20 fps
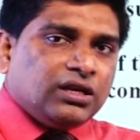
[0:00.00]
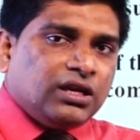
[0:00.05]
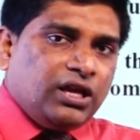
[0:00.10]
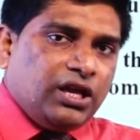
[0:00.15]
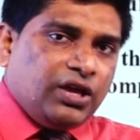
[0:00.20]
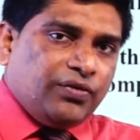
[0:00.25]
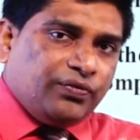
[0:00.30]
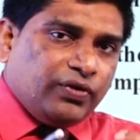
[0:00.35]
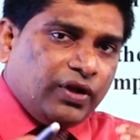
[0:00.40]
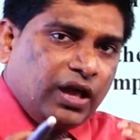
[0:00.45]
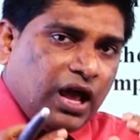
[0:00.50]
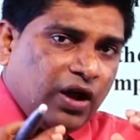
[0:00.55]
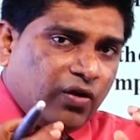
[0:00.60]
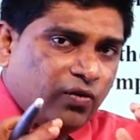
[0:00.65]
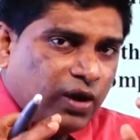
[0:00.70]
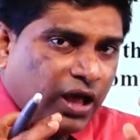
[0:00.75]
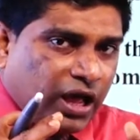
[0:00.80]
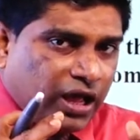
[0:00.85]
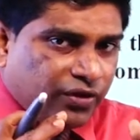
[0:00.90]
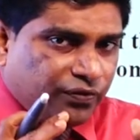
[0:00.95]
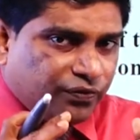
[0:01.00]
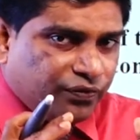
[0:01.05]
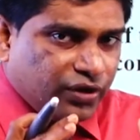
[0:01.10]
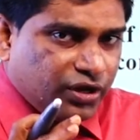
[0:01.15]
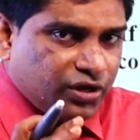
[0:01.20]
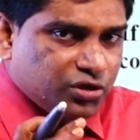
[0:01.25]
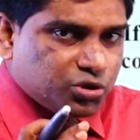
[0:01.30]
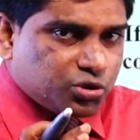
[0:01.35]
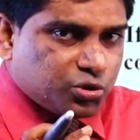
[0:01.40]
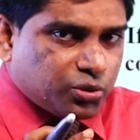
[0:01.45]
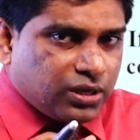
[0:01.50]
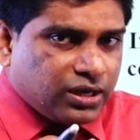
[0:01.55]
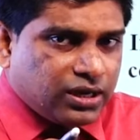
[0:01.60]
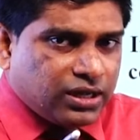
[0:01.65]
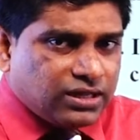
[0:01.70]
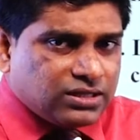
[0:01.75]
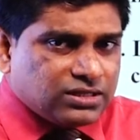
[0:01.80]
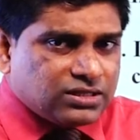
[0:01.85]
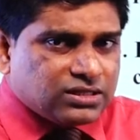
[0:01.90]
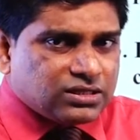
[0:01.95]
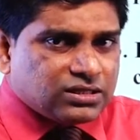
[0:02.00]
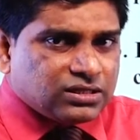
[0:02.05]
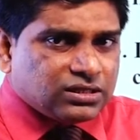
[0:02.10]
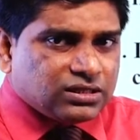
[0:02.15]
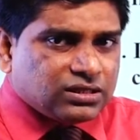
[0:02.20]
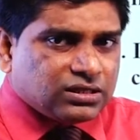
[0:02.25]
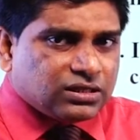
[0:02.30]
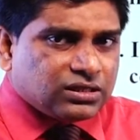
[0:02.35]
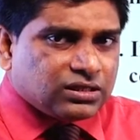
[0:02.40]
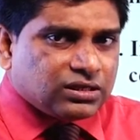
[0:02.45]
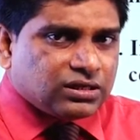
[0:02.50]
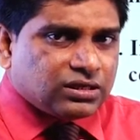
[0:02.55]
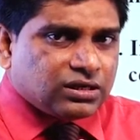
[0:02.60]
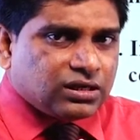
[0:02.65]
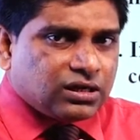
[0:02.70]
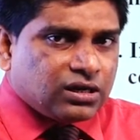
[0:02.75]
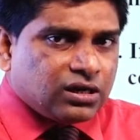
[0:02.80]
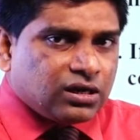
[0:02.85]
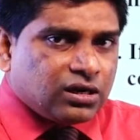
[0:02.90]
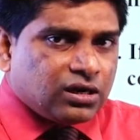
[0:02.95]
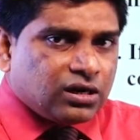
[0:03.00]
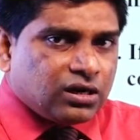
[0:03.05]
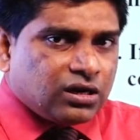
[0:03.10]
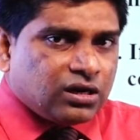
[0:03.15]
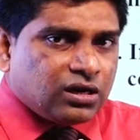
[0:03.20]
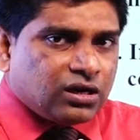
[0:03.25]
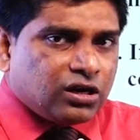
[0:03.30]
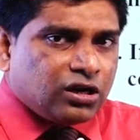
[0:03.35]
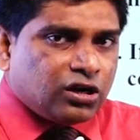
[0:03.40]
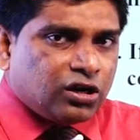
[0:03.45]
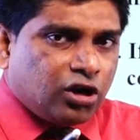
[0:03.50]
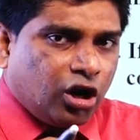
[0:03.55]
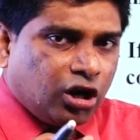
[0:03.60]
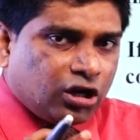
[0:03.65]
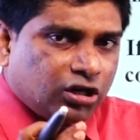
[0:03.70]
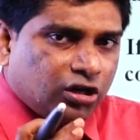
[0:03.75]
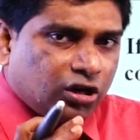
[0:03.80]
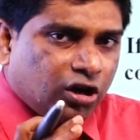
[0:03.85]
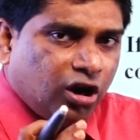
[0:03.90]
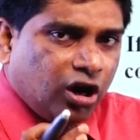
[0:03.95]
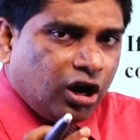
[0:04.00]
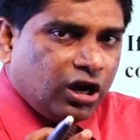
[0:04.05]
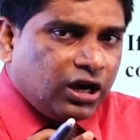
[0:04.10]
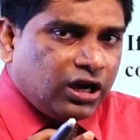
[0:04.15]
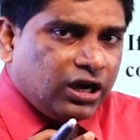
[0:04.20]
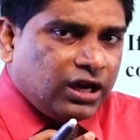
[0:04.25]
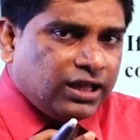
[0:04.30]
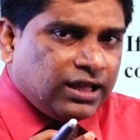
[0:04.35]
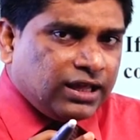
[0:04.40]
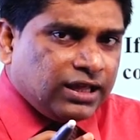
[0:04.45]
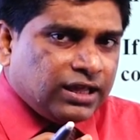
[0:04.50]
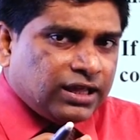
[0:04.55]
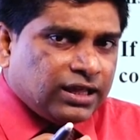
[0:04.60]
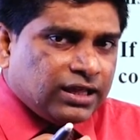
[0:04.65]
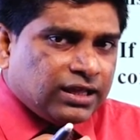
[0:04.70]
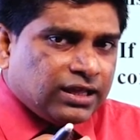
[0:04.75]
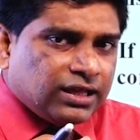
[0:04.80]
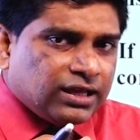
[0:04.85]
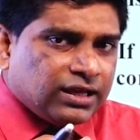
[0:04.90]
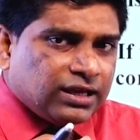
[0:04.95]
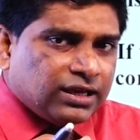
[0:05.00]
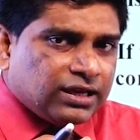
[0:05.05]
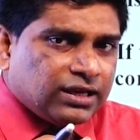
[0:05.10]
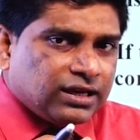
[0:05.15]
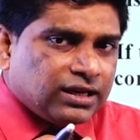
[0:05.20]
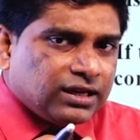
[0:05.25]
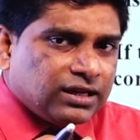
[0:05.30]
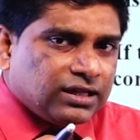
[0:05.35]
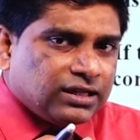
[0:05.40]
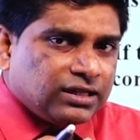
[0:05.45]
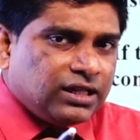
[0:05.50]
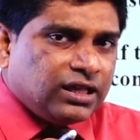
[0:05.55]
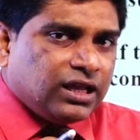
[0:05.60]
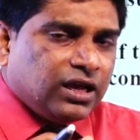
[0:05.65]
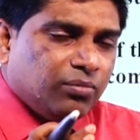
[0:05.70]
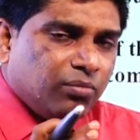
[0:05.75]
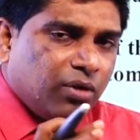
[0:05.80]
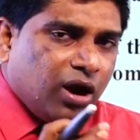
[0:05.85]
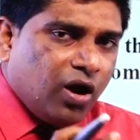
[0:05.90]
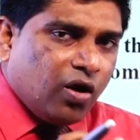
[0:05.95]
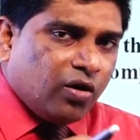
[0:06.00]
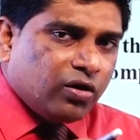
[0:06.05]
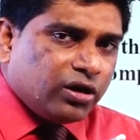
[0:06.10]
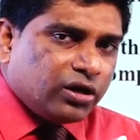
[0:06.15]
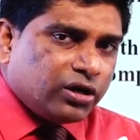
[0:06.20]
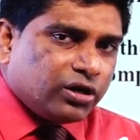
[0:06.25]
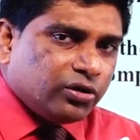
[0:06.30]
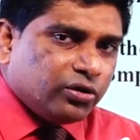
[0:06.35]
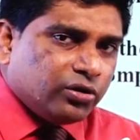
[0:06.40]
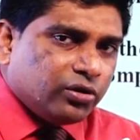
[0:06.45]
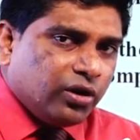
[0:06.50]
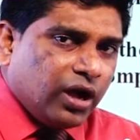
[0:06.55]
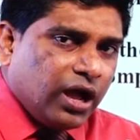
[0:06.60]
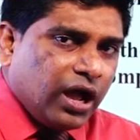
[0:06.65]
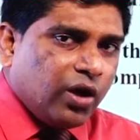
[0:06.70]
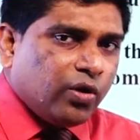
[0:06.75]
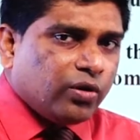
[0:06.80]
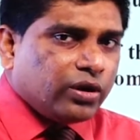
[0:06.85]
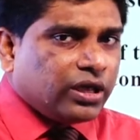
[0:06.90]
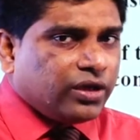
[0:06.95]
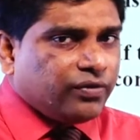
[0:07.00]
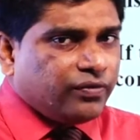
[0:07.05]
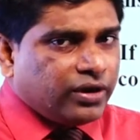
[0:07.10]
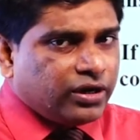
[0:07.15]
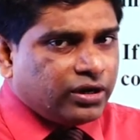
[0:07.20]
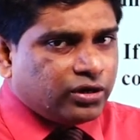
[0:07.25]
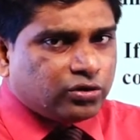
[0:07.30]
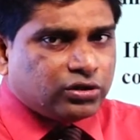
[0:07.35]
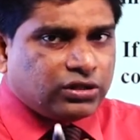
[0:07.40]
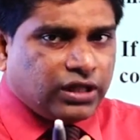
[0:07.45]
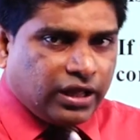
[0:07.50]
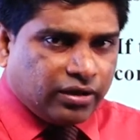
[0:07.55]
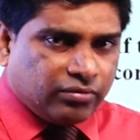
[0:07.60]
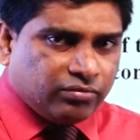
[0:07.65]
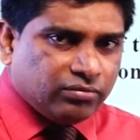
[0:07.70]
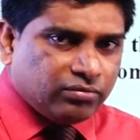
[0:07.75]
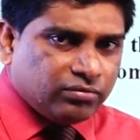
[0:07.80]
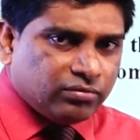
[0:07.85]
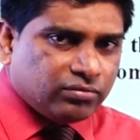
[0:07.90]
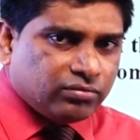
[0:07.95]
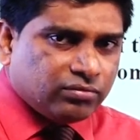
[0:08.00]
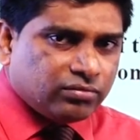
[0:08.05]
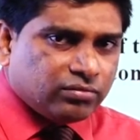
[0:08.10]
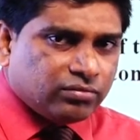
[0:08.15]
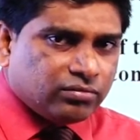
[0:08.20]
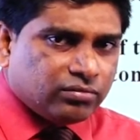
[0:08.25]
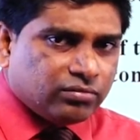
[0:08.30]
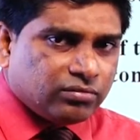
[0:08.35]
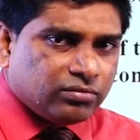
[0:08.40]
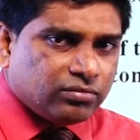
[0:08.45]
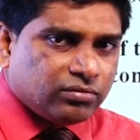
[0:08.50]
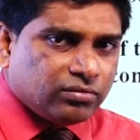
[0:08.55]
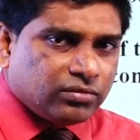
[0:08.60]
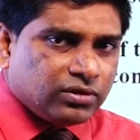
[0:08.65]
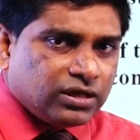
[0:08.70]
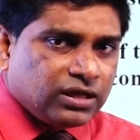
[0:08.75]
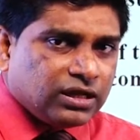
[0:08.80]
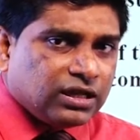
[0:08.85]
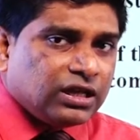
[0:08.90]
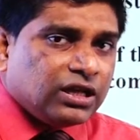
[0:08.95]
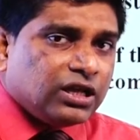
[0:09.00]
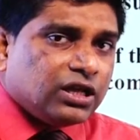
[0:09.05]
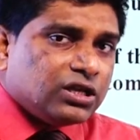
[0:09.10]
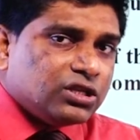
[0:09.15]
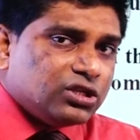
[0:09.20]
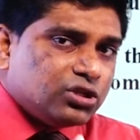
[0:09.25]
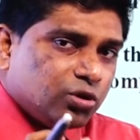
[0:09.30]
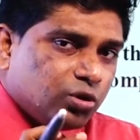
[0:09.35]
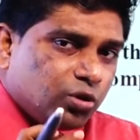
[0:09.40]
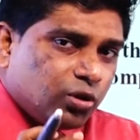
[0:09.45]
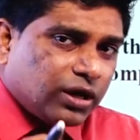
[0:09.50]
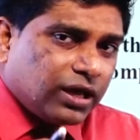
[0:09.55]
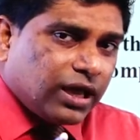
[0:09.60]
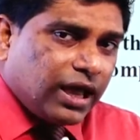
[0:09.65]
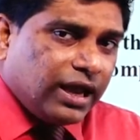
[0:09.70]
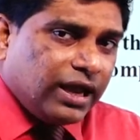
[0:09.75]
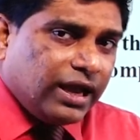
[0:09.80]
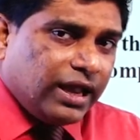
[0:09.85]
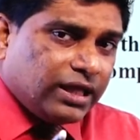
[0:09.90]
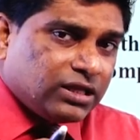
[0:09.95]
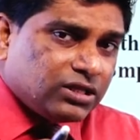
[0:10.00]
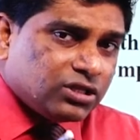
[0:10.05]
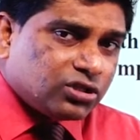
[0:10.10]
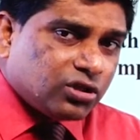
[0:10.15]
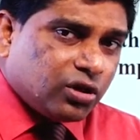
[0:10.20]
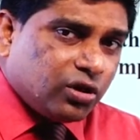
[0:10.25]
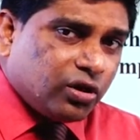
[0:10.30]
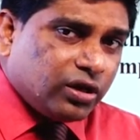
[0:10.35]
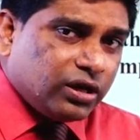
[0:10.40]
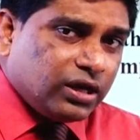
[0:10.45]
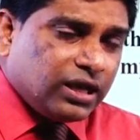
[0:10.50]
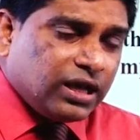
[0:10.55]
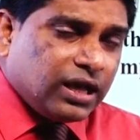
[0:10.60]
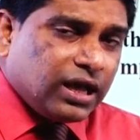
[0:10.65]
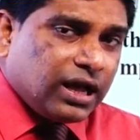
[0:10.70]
If you have life insurance, not only the amount you have given to them, you can enjoy